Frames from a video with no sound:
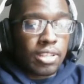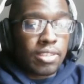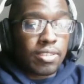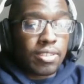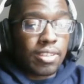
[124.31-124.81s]

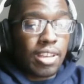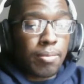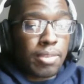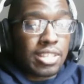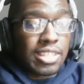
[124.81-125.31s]

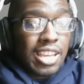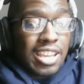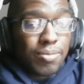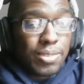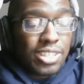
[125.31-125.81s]

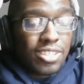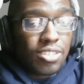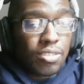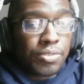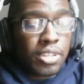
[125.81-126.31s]
Hey, what can you
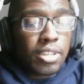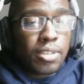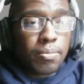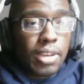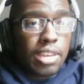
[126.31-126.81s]
do?
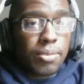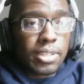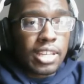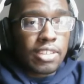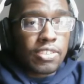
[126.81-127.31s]
But anyway,
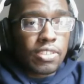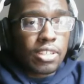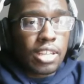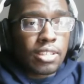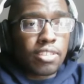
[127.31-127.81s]
guys,
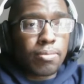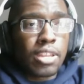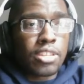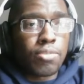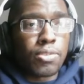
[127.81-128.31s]
it doesn't
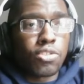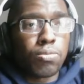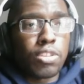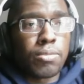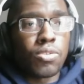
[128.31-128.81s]
matter if you missed the
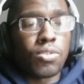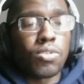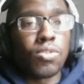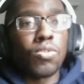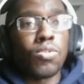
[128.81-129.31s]
premiere
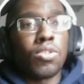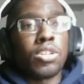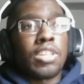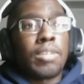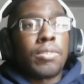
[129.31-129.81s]
or
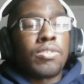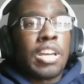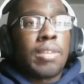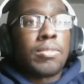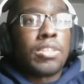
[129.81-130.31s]
you came on
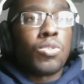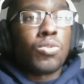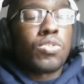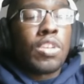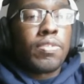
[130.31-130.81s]
time. You'll
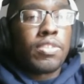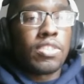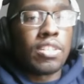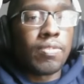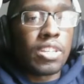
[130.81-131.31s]
definitely
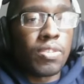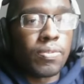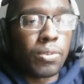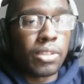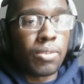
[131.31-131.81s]
see the video
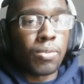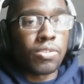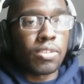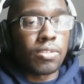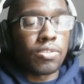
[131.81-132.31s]
fully
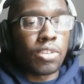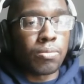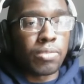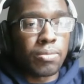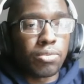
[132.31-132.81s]
once it's
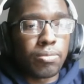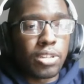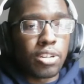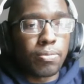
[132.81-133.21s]
done being premiered.